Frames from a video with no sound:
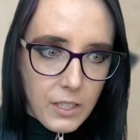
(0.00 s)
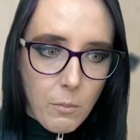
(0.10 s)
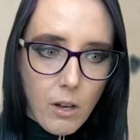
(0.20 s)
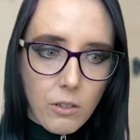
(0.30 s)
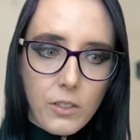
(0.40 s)

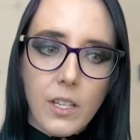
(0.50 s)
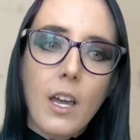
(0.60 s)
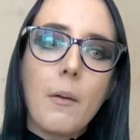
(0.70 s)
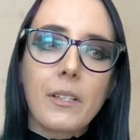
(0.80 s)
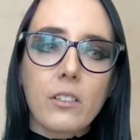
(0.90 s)
models
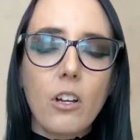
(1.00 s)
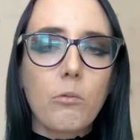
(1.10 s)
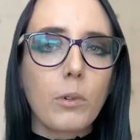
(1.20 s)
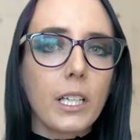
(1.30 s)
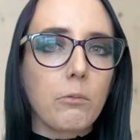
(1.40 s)
because there's no
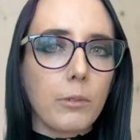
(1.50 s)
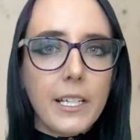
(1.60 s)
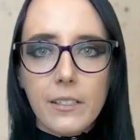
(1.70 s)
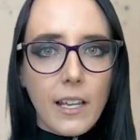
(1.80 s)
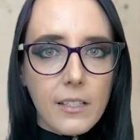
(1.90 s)
really
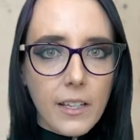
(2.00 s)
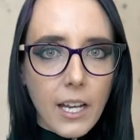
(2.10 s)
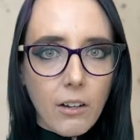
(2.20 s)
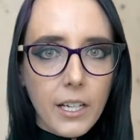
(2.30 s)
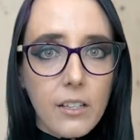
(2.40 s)
recessed
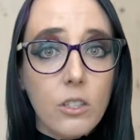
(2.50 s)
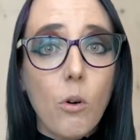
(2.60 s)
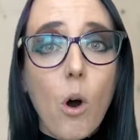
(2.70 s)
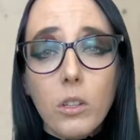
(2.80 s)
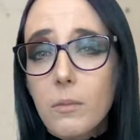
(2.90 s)
area. So
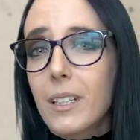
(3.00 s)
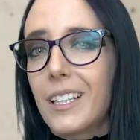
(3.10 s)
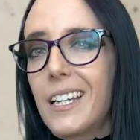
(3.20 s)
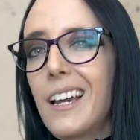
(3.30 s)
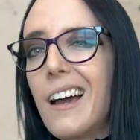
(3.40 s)

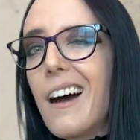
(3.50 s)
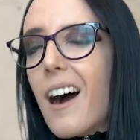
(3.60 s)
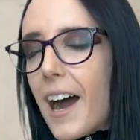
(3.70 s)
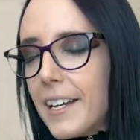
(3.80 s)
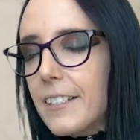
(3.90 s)
ultimately,
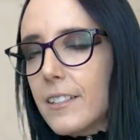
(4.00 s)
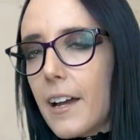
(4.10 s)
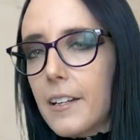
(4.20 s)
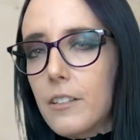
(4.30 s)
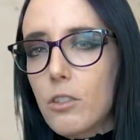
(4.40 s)
I
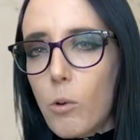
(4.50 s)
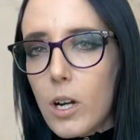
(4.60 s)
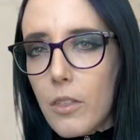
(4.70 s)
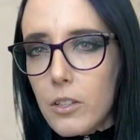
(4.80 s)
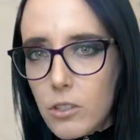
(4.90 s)
decided to work
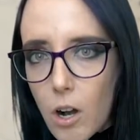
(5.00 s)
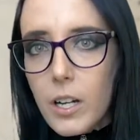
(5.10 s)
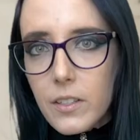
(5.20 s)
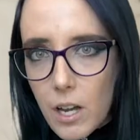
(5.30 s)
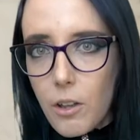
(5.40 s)
on the
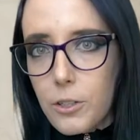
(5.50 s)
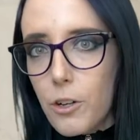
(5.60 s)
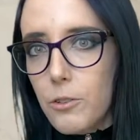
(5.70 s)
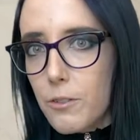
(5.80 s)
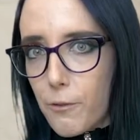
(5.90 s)
darkest color
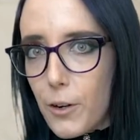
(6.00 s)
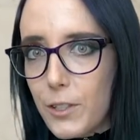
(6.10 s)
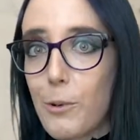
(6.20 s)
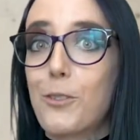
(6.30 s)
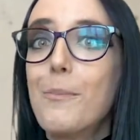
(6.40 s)
tones first,
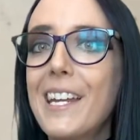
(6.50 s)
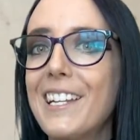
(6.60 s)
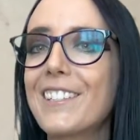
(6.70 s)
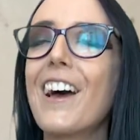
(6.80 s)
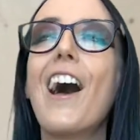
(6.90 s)
which
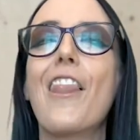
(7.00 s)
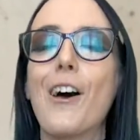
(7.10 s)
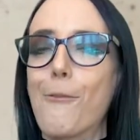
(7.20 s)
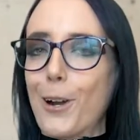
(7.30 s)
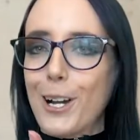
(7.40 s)
means
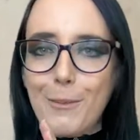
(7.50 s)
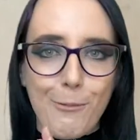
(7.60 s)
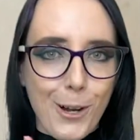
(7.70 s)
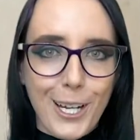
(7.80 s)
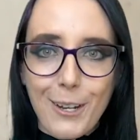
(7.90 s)
that we're gonna be
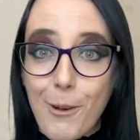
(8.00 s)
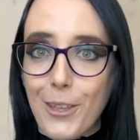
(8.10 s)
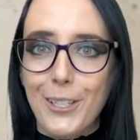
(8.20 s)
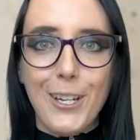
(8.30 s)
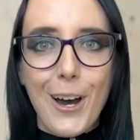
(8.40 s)
working with a
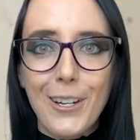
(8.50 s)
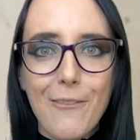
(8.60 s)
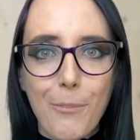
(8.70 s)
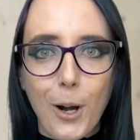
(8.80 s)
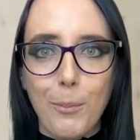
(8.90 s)
ton of
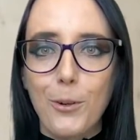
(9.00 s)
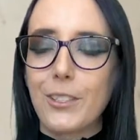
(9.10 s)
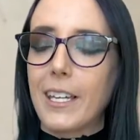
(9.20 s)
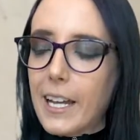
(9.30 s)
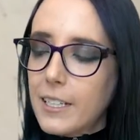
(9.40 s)
purples.
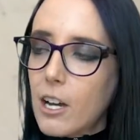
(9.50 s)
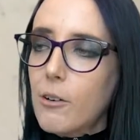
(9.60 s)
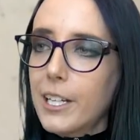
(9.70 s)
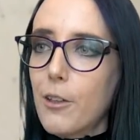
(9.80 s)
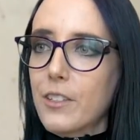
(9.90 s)
And I know
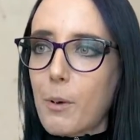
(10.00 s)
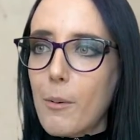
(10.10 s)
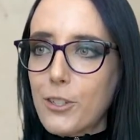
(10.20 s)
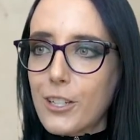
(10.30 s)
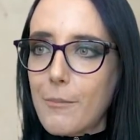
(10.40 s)
this probably
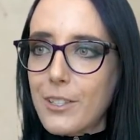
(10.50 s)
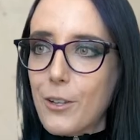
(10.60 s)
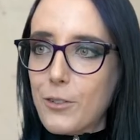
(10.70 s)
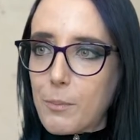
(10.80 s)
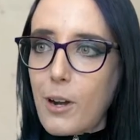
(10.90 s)
should come as no
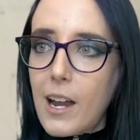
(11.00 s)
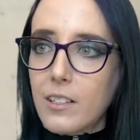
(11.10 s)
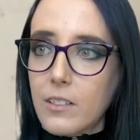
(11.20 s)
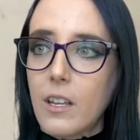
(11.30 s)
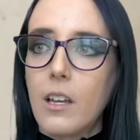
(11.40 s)
surprise
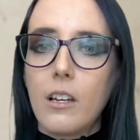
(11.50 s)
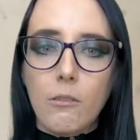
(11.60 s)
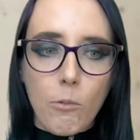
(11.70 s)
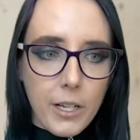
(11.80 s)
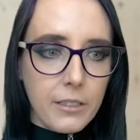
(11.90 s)
because
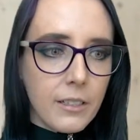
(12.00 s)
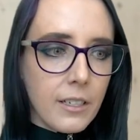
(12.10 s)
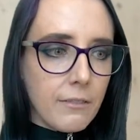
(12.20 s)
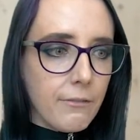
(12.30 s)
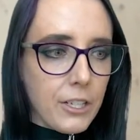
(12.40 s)
1,
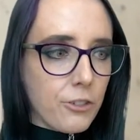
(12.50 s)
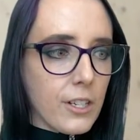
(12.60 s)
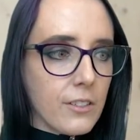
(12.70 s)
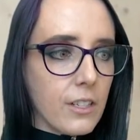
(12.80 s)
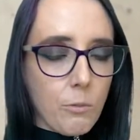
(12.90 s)

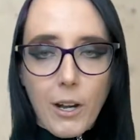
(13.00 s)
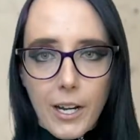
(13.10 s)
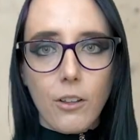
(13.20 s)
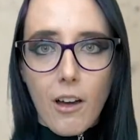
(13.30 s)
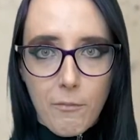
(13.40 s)
Ventress is wearing
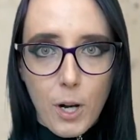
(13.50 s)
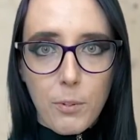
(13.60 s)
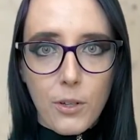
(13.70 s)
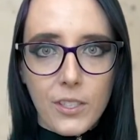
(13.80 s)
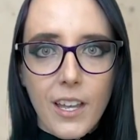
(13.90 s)
a lot of
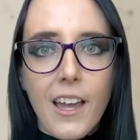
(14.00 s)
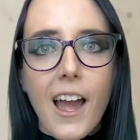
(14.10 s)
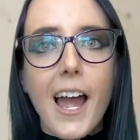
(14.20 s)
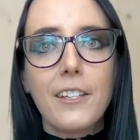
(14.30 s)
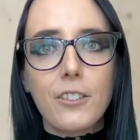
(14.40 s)
purples,
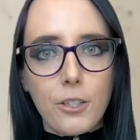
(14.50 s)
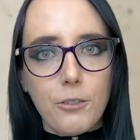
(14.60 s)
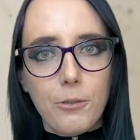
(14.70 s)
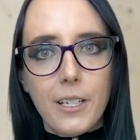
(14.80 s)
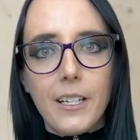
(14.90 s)
and
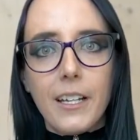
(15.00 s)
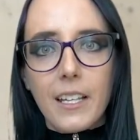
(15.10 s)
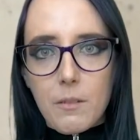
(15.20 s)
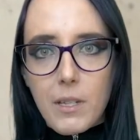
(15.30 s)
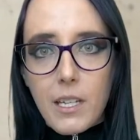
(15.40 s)
2,
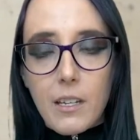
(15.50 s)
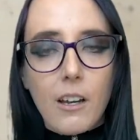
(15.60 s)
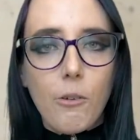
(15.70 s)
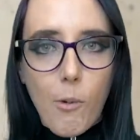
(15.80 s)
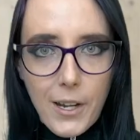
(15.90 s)
it's me.
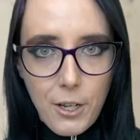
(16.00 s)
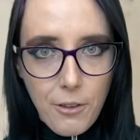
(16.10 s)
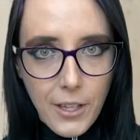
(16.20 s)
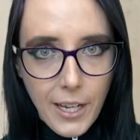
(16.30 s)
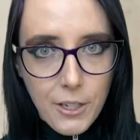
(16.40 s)
Why do you
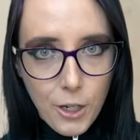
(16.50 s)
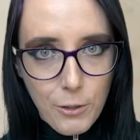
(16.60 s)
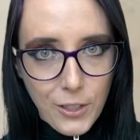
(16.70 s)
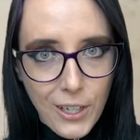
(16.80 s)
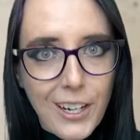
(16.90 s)
think I chose
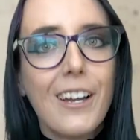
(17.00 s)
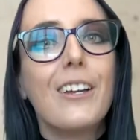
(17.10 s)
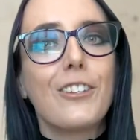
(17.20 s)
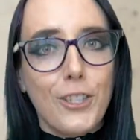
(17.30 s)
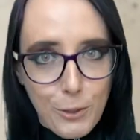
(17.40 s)
her?
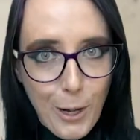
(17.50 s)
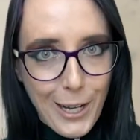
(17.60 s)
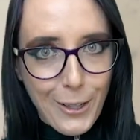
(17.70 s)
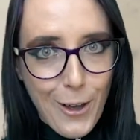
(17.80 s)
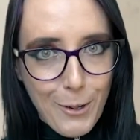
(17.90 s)
She's wearing
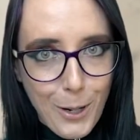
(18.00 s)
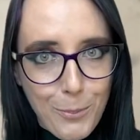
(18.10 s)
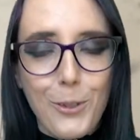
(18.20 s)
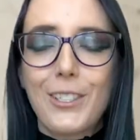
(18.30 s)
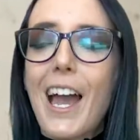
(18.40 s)
a lot of
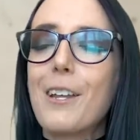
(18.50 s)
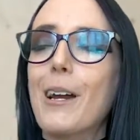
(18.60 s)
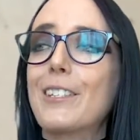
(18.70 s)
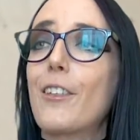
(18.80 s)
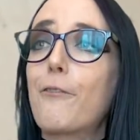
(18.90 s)
purples.
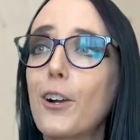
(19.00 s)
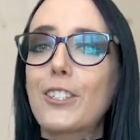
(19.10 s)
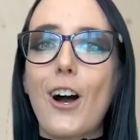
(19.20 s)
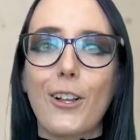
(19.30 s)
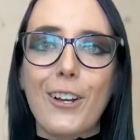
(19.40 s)
Anyways, the first
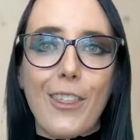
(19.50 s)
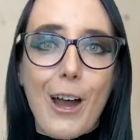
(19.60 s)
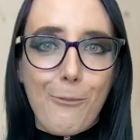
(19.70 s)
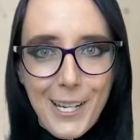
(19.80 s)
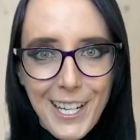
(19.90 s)
color
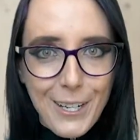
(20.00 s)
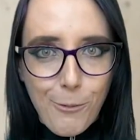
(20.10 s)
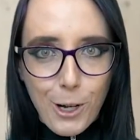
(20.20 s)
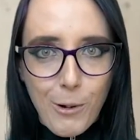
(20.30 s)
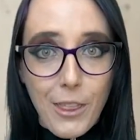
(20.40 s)
that we need to
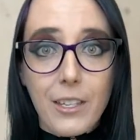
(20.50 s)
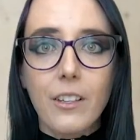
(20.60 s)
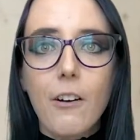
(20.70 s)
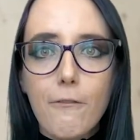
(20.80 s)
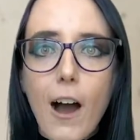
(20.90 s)
work with is
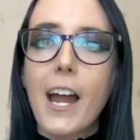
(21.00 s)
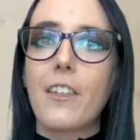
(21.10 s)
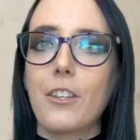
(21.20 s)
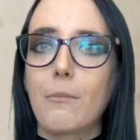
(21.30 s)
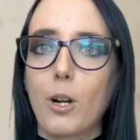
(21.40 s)

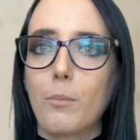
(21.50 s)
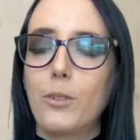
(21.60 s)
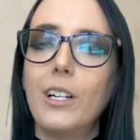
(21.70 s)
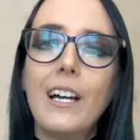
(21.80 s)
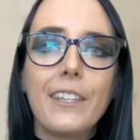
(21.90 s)
Leviathan
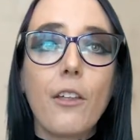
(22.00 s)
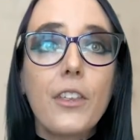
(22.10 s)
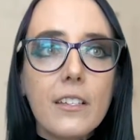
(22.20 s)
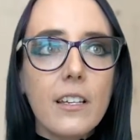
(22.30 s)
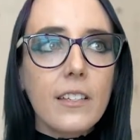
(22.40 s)
Purple. Now
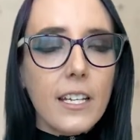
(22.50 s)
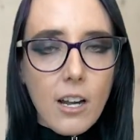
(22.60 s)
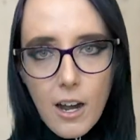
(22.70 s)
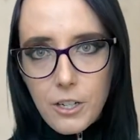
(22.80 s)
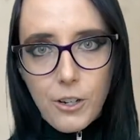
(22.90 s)
this is a
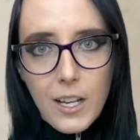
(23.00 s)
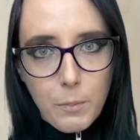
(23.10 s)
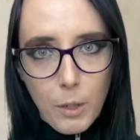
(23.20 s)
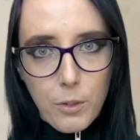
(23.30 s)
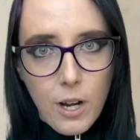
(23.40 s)
contrast
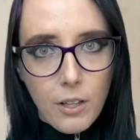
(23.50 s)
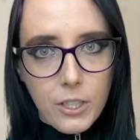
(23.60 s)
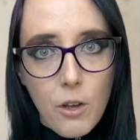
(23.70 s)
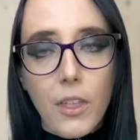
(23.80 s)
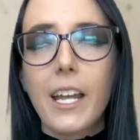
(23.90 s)
purple color
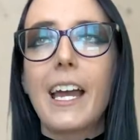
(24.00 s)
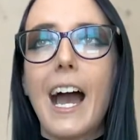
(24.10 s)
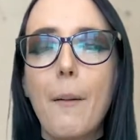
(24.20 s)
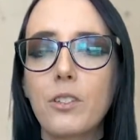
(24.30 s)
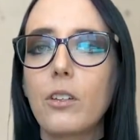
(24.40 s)
tone that I
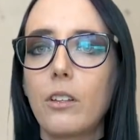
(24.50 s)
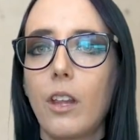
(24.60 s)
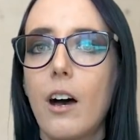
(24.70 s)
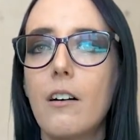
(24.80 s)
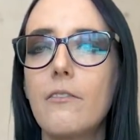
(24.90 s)
absolutely
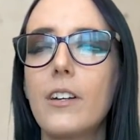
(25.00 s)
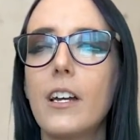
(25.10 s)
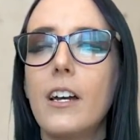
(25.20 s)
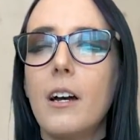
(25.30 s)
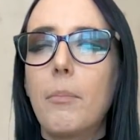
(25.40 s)
love,
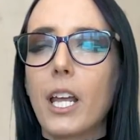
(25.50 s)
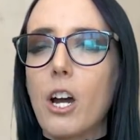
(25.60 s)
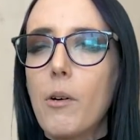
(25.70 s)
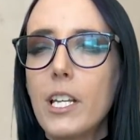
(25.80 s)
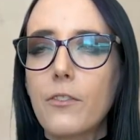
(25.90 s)
but I
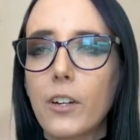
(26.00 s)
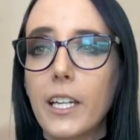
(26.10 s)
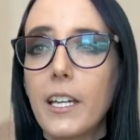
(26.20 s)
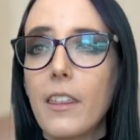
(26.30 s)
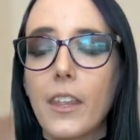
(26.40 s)
always
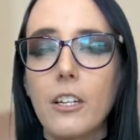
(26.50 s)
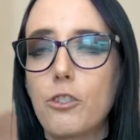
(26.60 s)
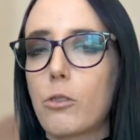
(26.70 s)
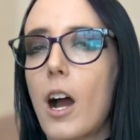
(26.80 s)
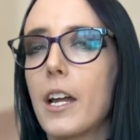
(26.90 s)
forget that it
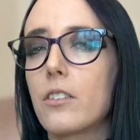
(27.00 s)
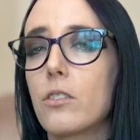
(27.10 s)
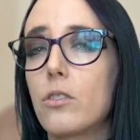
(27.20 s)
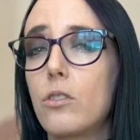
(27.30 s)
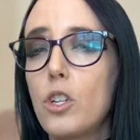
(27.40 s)
dries
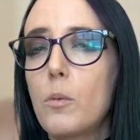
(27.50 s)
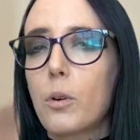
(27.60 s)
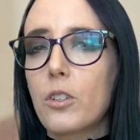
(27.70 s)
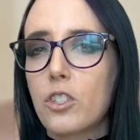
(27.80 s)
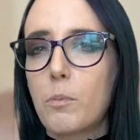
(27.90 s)
super
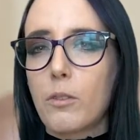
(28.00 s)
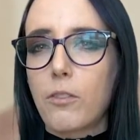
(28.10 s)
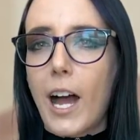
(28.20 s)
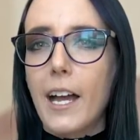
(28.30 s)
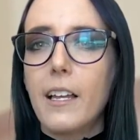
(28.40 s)

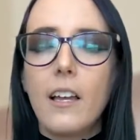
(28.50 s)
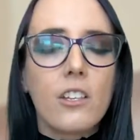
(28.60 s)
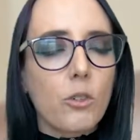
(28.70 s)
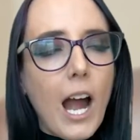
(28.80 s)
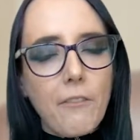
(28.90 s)
flat.
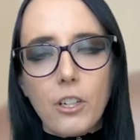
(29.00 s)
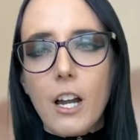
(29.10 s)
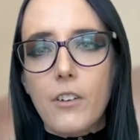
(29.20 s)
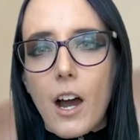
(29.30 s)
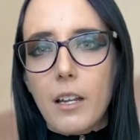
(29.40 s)
So after
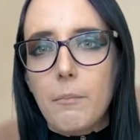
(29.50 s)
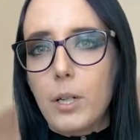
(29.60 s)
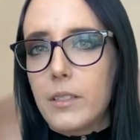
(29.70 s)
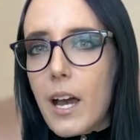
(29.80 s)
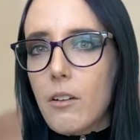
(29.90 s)
I've got it put
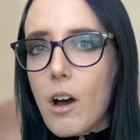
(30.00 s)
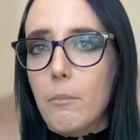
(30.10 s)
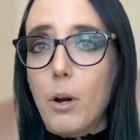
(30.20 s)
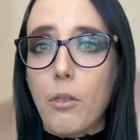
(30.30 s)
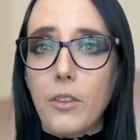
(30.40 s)
down on
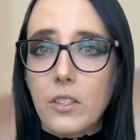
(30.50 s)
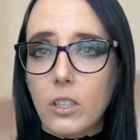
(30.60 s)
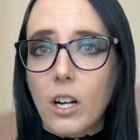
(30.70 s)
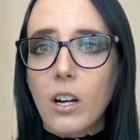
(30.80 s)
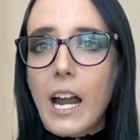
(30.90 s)
both the
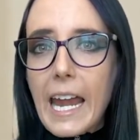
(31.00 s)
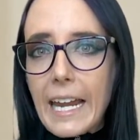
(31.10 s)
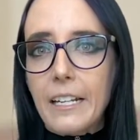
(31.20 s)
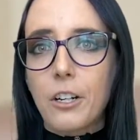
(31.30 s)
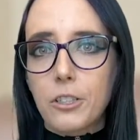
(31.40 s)
skirt
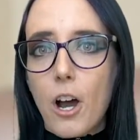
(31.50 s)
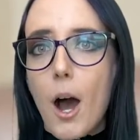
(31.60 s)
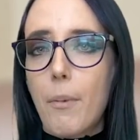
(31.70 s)
and her top